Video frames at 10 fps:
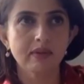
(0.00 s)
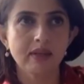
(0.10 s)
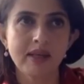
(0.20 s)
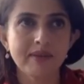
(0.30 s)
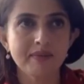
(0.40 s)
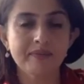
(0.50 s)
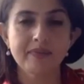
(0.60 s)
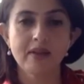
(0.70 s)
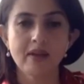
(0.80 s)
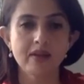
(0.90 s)
Yeah.
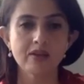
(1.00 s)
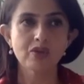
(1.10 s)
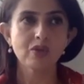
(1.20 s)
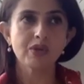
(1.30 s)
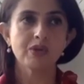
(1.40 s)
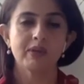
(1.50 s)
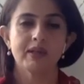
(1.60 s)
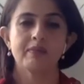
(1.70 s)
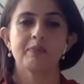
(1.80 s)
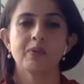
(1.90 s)
So you
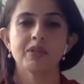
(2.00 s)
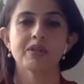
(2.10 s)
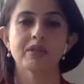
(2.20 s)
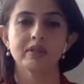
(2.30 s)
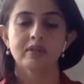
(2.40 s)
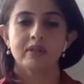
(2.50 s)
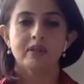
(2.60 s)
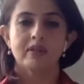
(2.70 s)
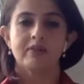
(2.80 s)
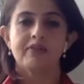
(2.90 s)
can put
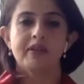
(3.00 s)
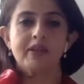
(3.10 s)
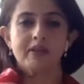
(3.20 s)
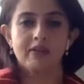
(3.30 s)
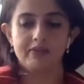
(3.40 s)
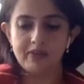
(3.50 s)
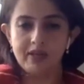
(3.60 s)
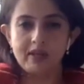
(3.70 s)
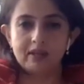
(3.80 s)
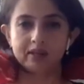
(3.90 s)
the figure of
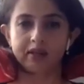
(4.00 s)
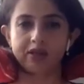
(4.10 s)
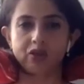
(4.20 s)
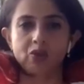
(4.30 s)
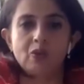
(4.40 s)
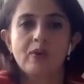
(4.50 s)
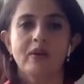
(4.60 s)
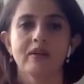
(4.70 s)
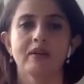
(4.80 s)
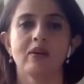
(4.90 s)
the stool
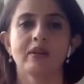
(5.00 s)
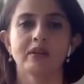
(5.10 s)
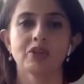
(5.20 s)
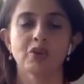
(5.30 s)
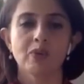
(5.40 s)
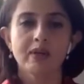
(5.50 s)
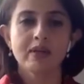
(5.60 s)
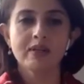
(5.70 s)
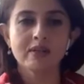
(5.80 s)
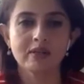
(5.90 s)
on the
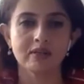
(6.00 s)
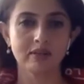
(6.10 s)
shoulders,